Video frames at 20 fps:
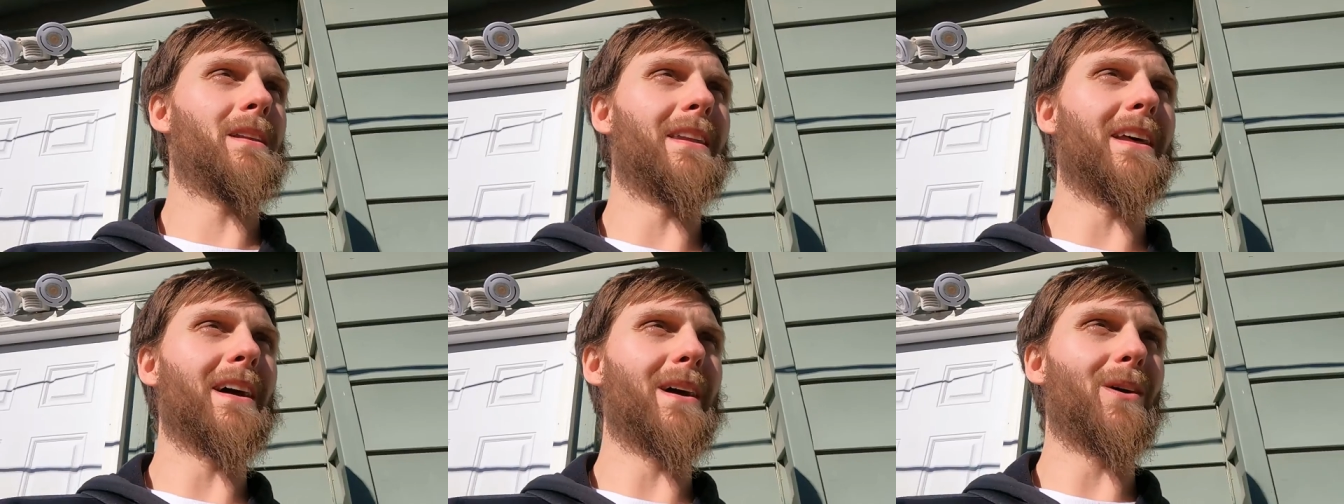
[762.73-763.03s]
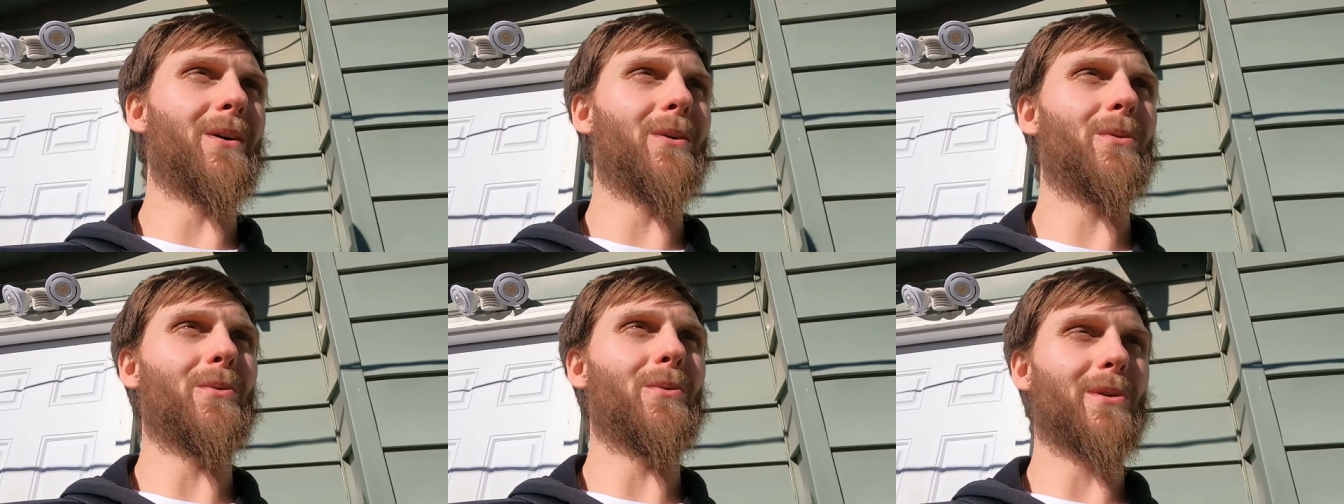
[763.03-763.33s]

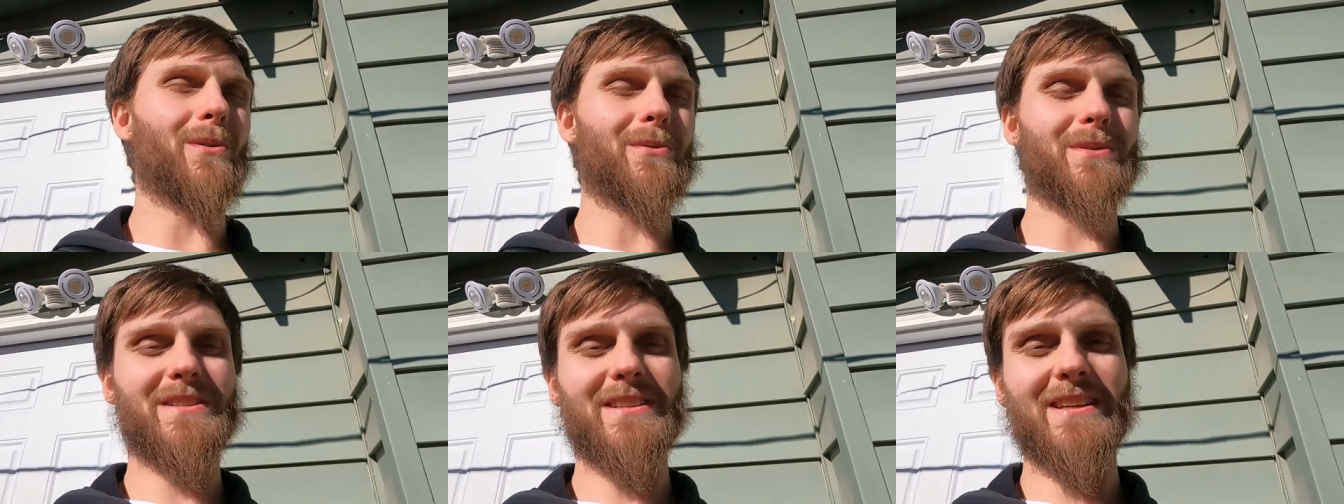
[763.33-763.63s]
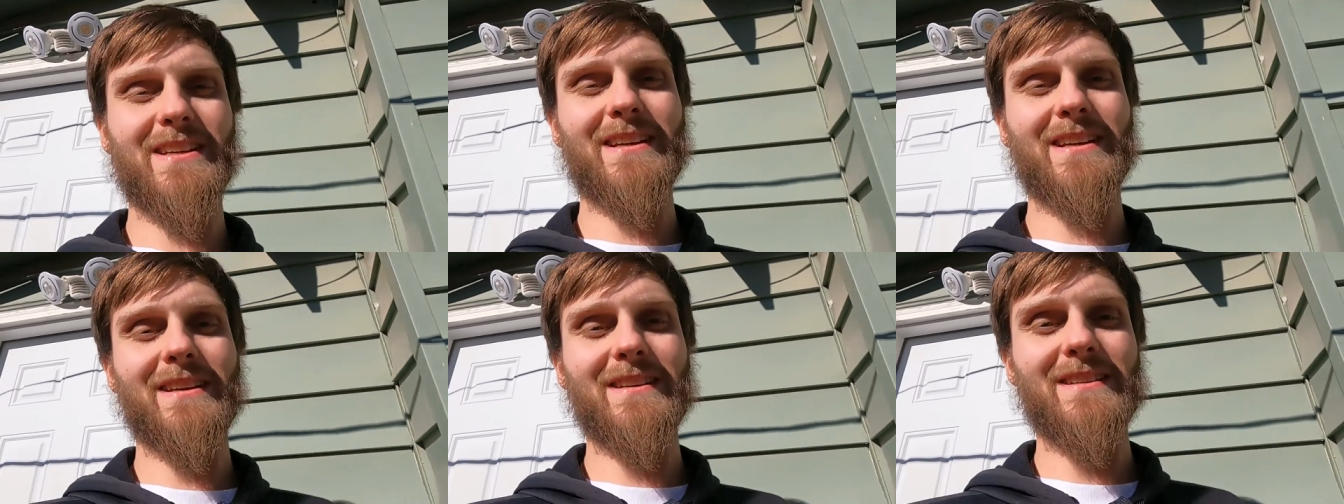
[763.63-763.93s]
Now, what I was
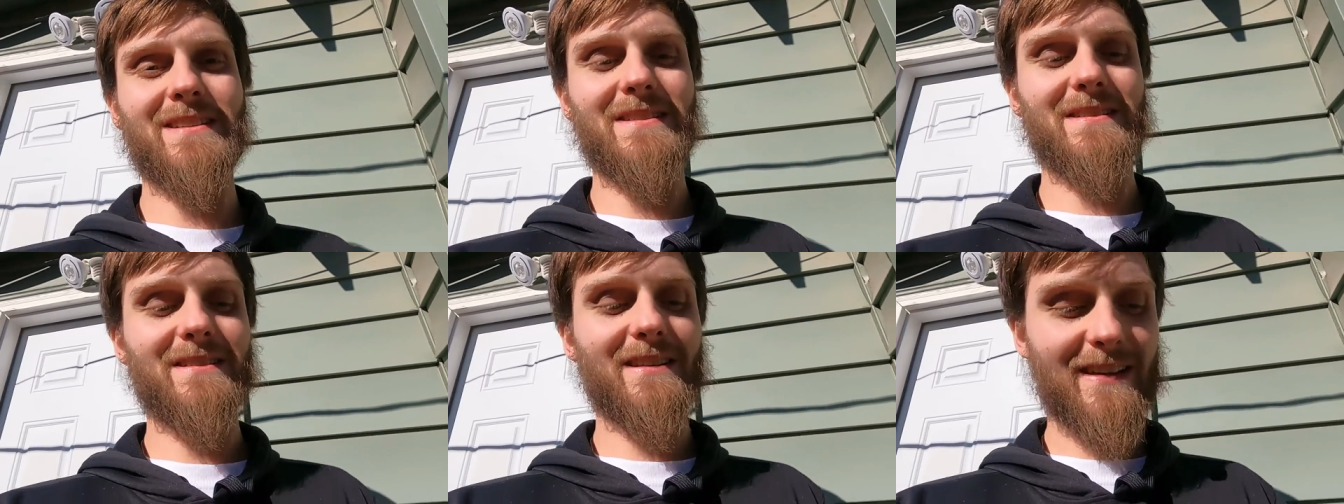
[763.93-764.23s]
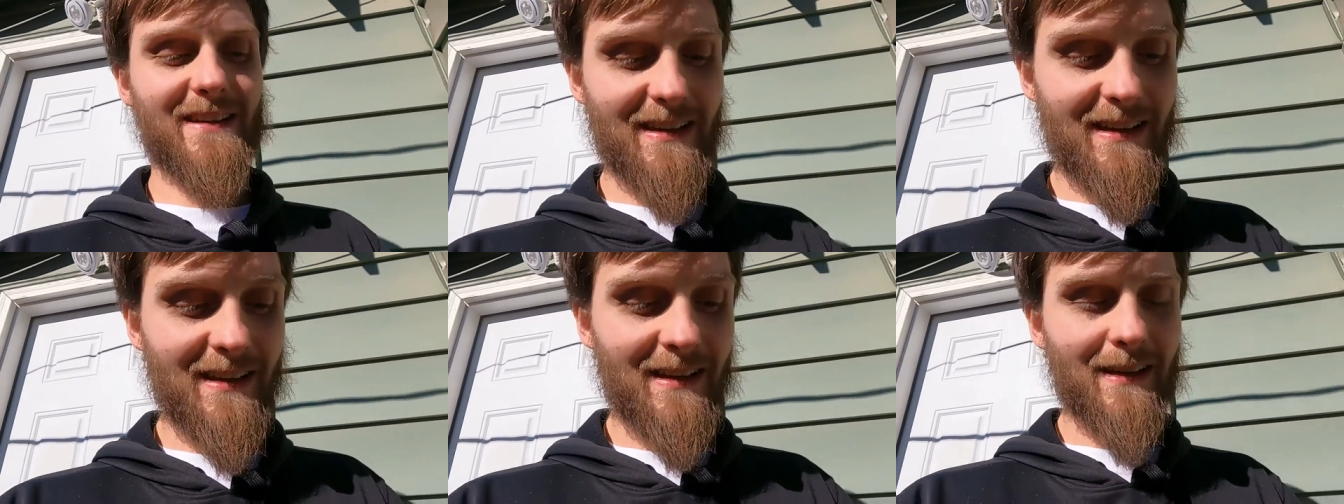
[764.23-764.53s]
saying is
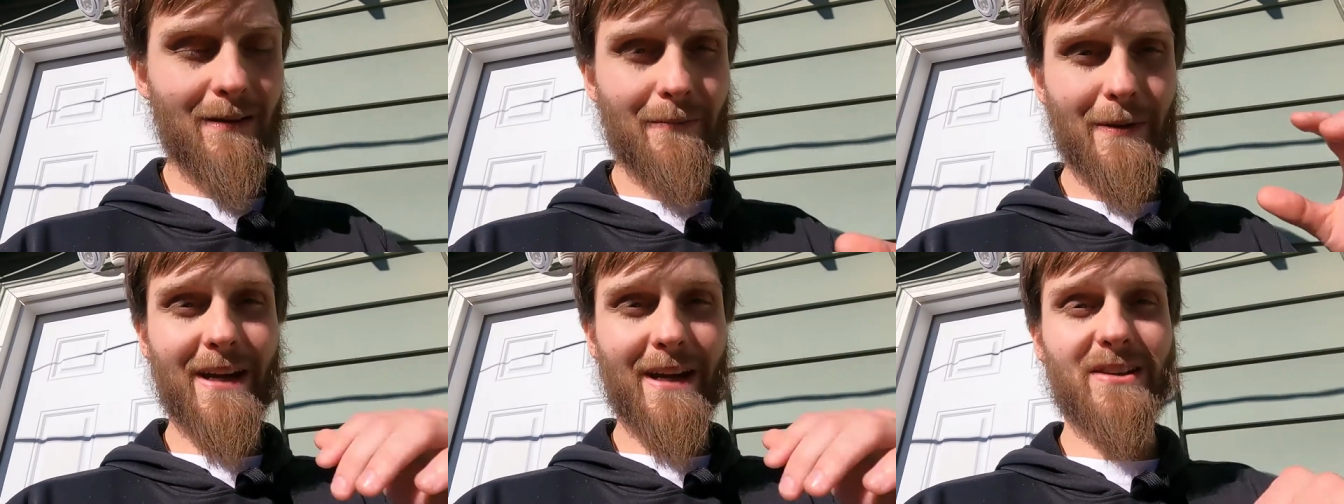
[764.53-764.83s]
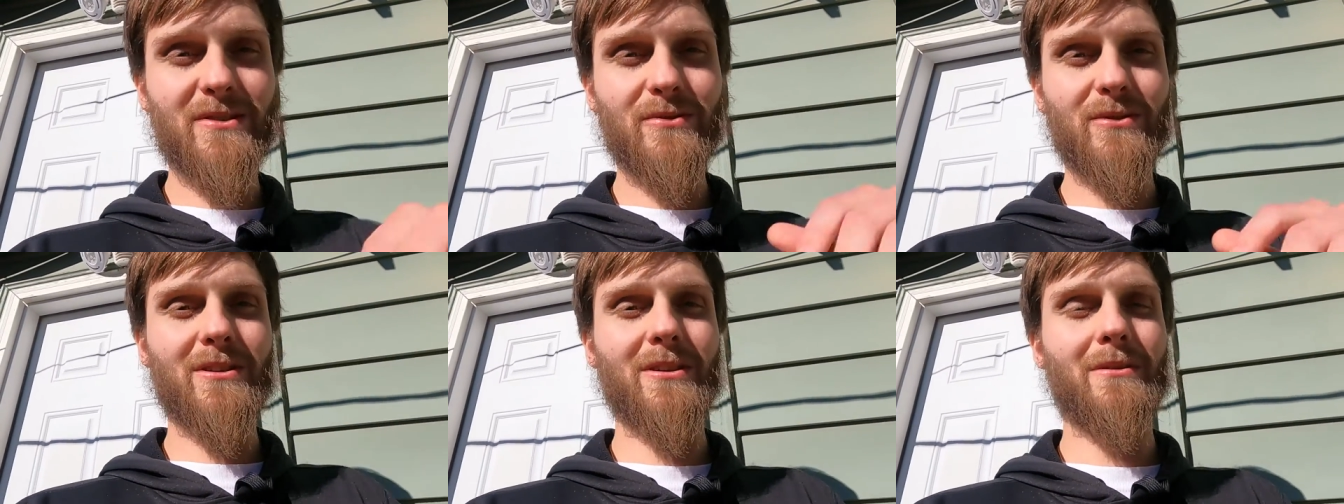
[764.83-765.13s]
today I'm
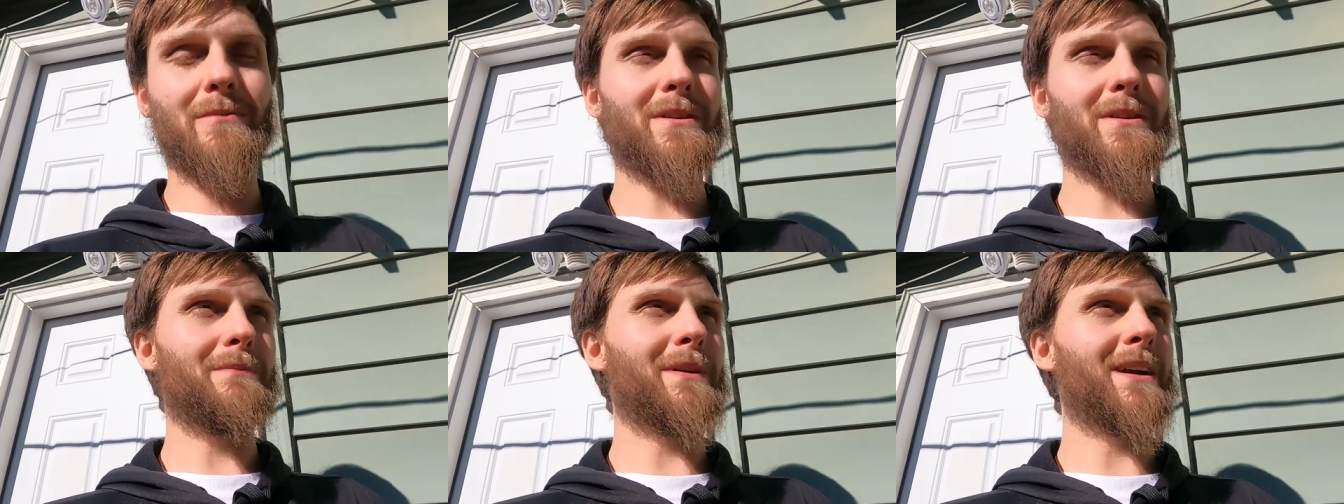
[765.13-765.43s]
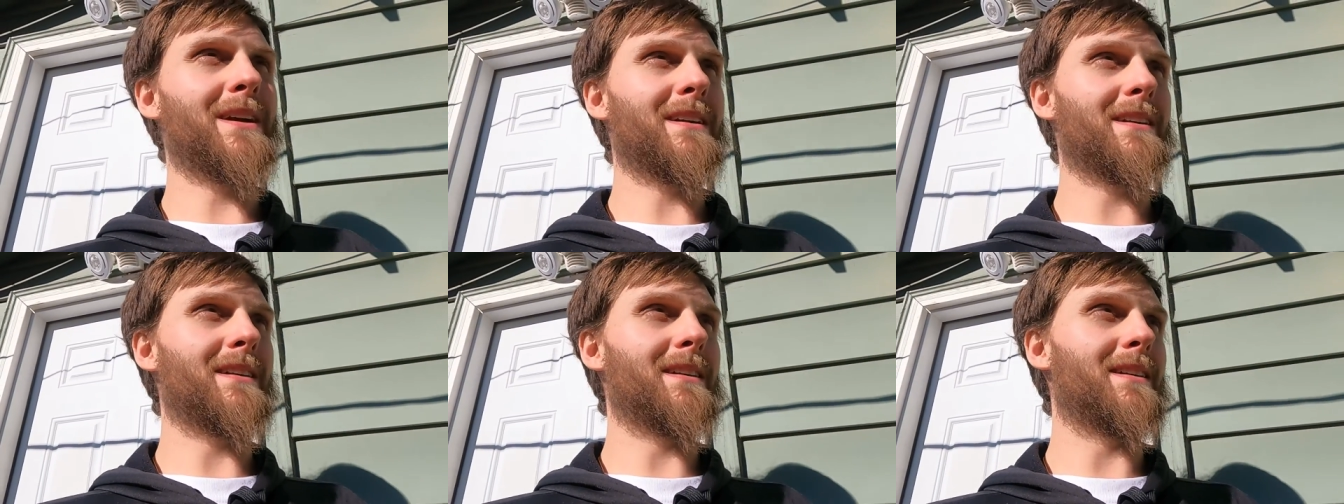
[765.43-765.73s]
actually going to be
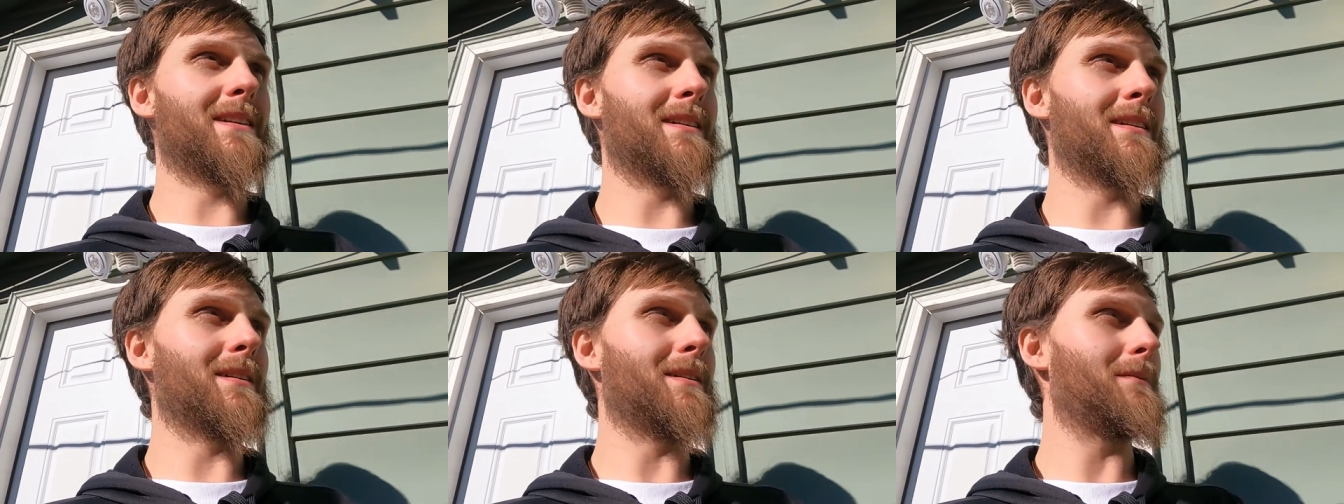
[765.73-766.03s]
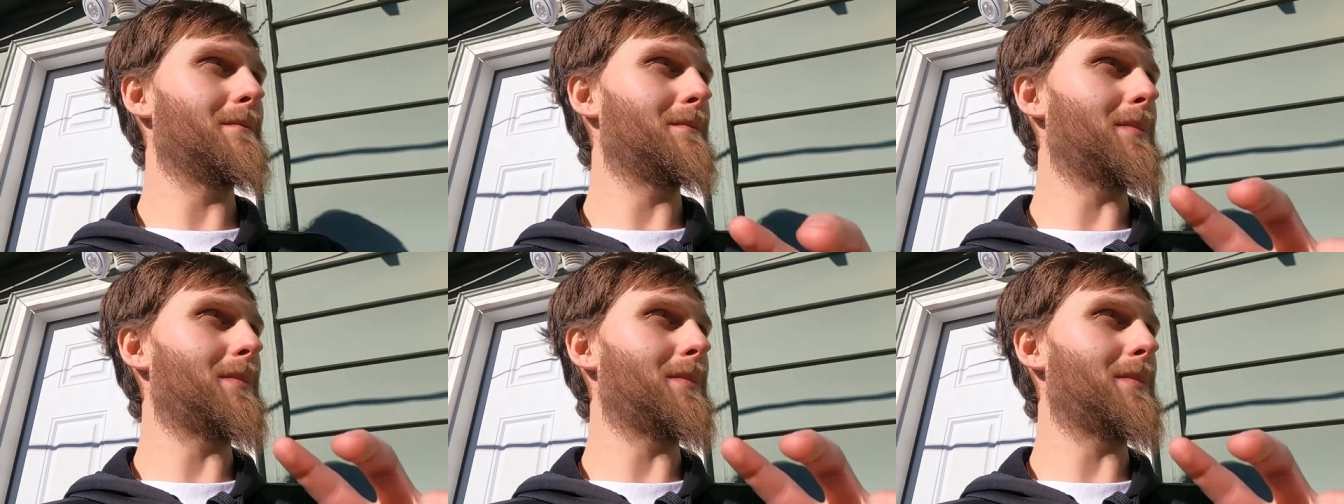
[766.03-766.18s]
making